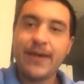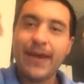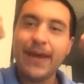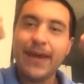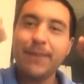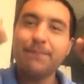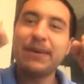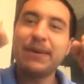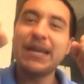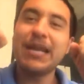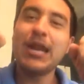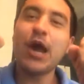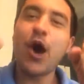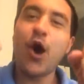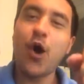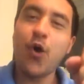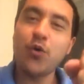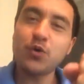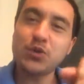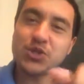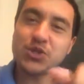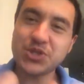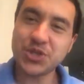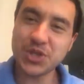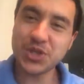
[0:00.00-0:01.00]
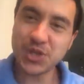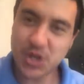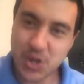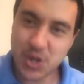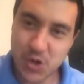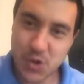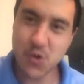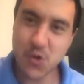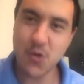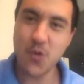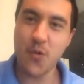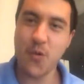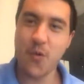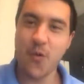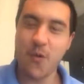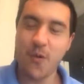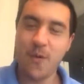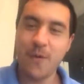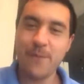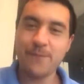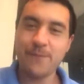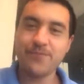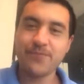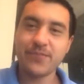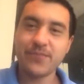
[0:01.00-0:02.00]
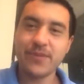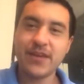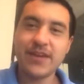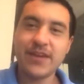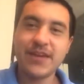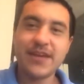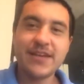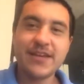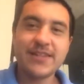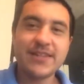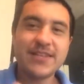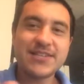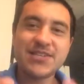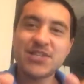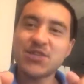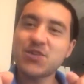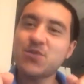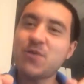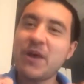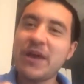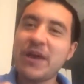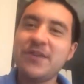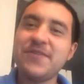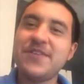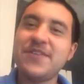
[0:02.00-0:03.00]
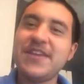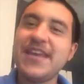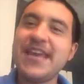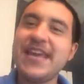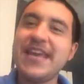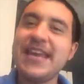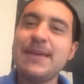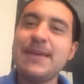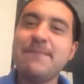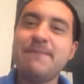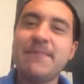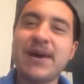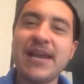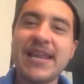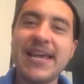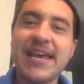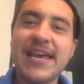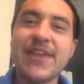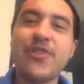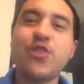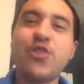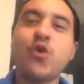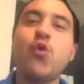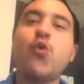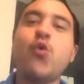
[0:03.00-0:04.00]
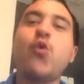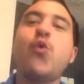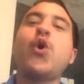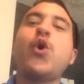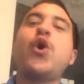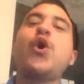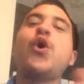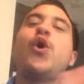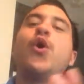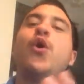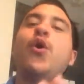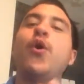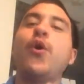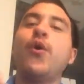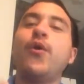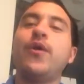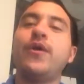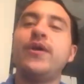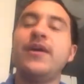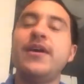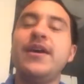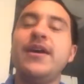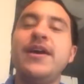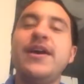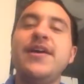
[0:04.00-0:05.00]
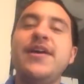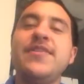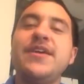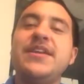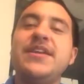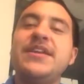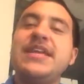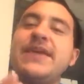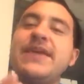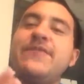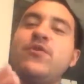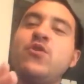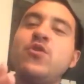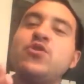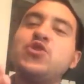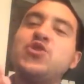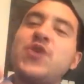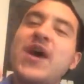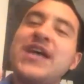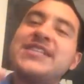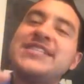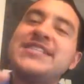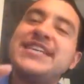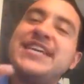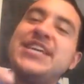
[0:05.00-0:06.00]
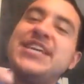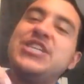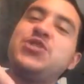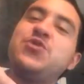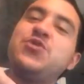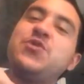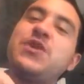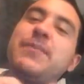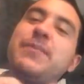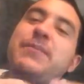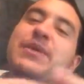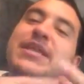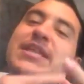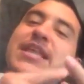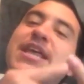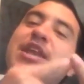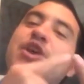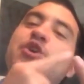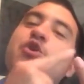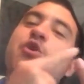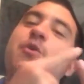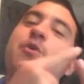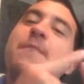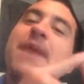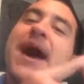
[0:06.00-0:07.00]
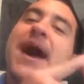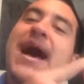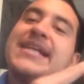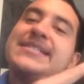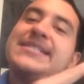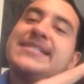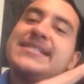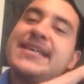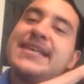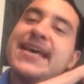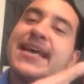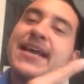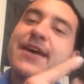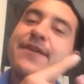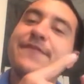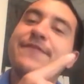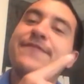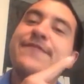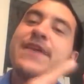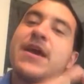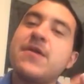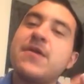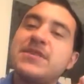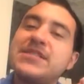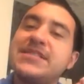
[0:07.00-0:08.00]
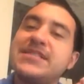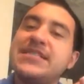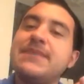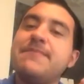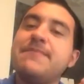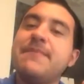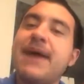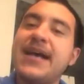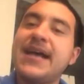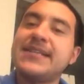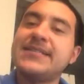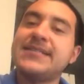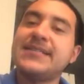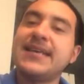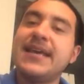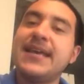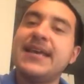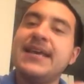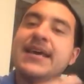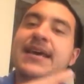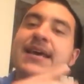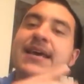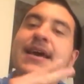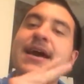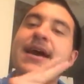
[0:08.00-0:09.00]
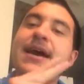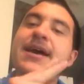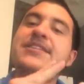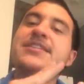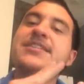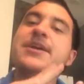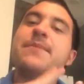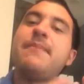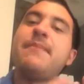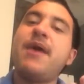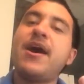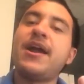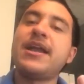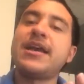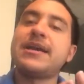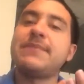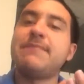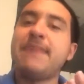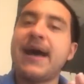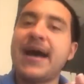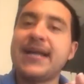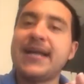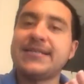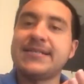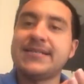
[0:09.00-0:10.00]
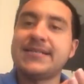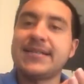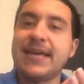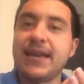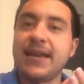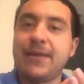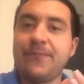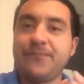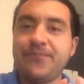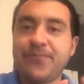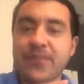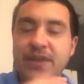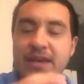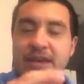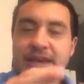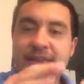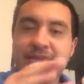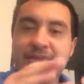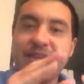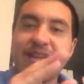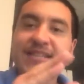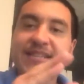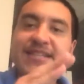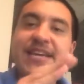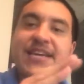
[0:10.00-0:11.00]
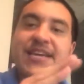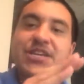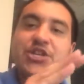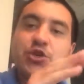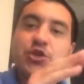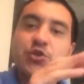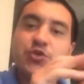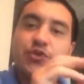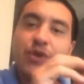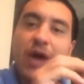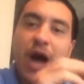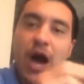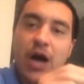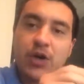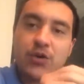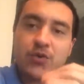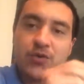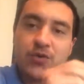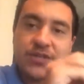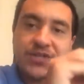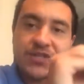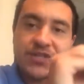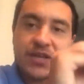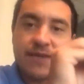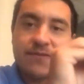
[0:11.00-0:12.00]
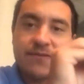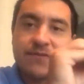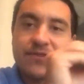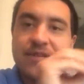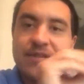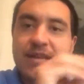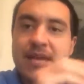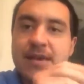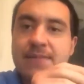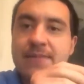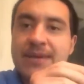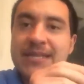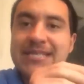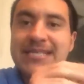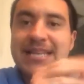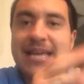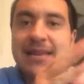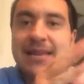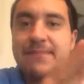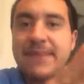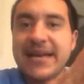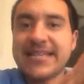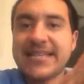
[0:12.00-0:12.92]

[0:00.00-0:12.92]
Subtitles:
It belongs to you. This is greater than any money in the world. The devil tries to get you in a political mindset, a Pharisee mindset, a demonic mindset. They teach you doctrines of demons and